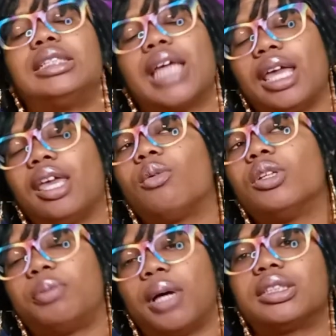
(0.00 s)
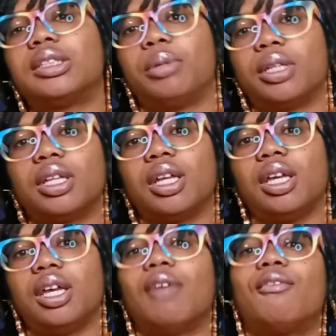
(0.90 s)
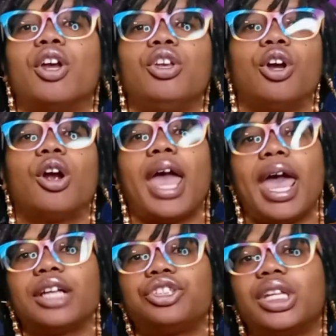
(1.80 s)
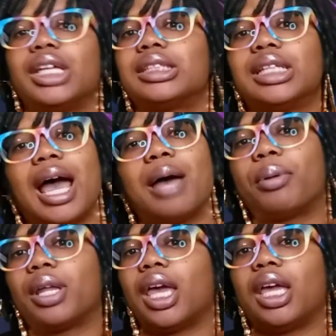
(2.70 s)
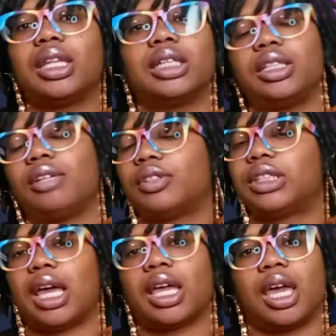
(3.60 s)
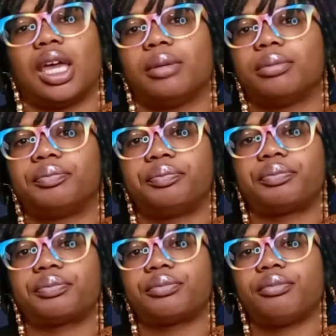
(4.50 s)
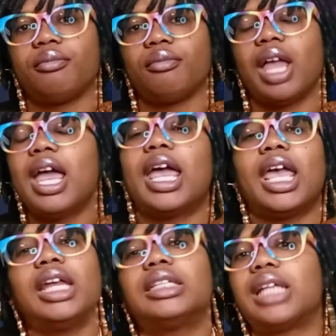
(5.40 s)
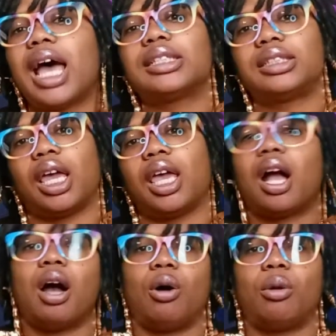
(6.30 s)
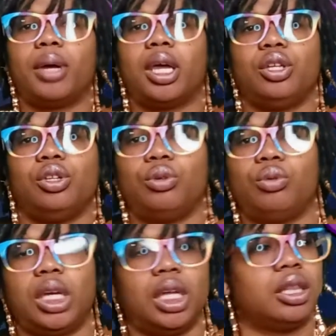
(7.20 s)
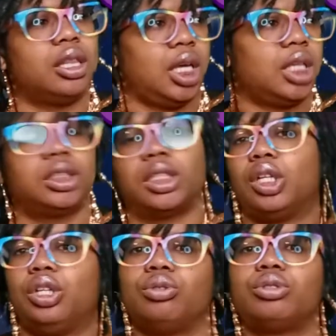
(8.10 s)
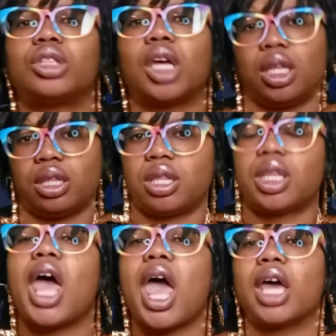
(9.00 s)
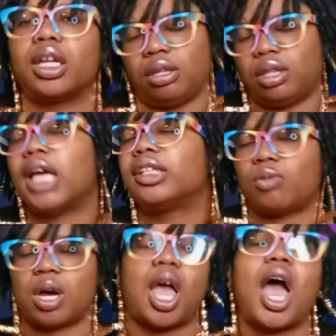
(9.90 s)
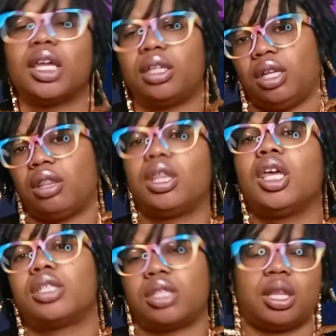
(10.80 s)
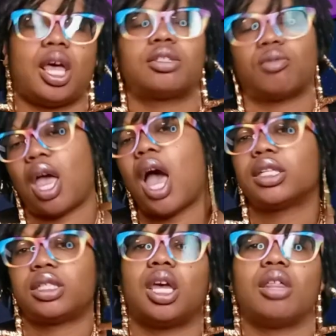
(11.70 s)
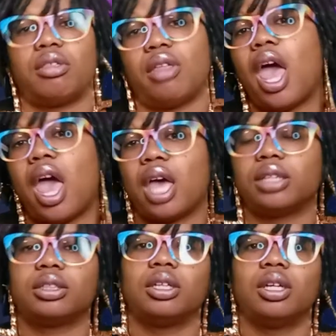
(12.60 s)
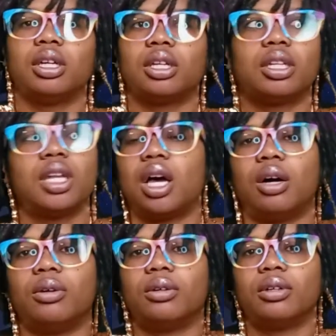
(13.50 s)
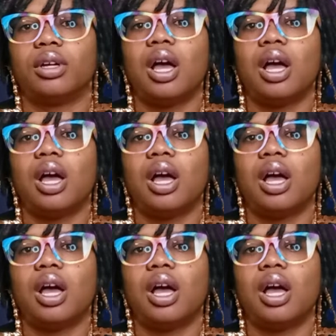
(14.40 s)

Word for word: Taking responsibility for your action is not playing the tit for tat game. It is not saying, oh, but you did this and you said that, and that's why I did this, and that's why I said that. No.